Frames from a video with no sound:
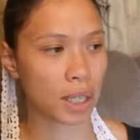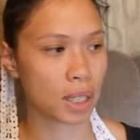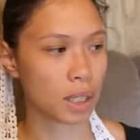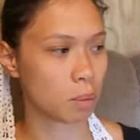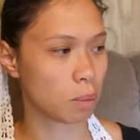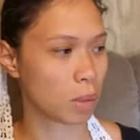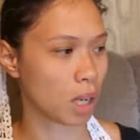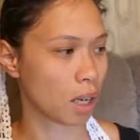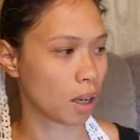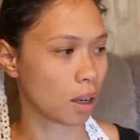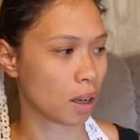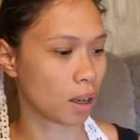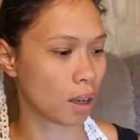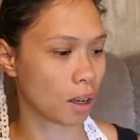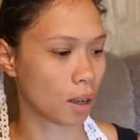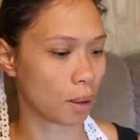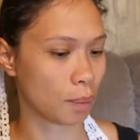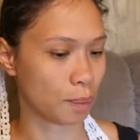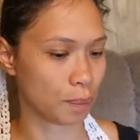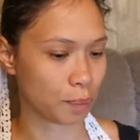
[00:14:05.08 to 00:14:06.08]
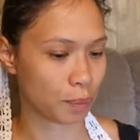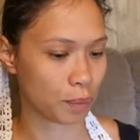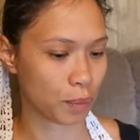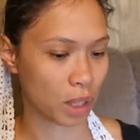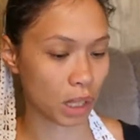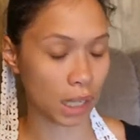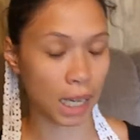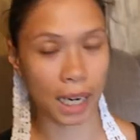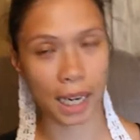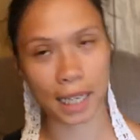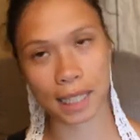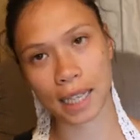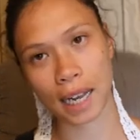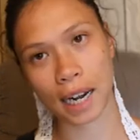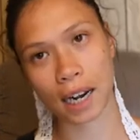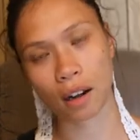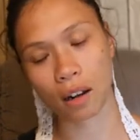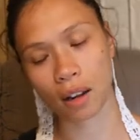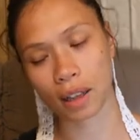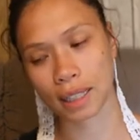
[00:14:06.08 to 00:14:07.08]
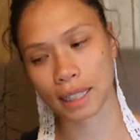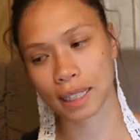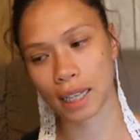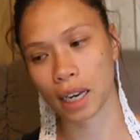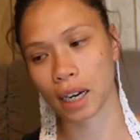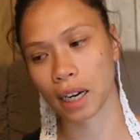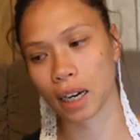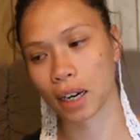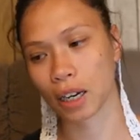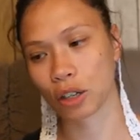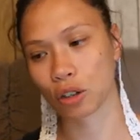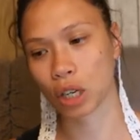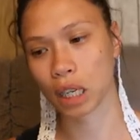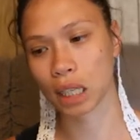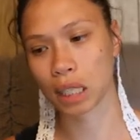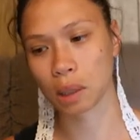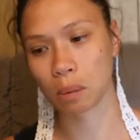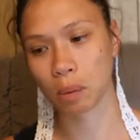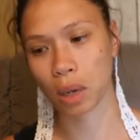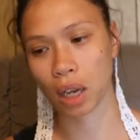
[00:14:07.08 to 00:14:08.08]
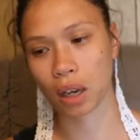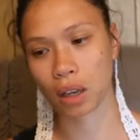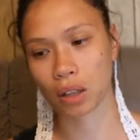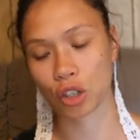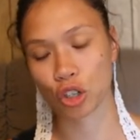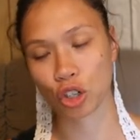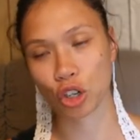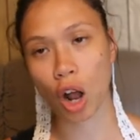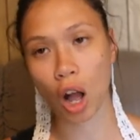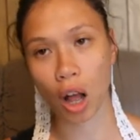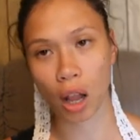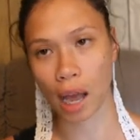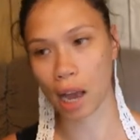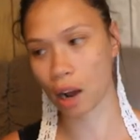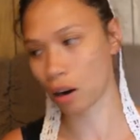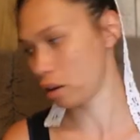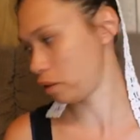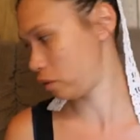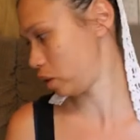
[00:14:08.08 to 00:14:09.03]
to make, I set it all aside and I tried to make a shawl out of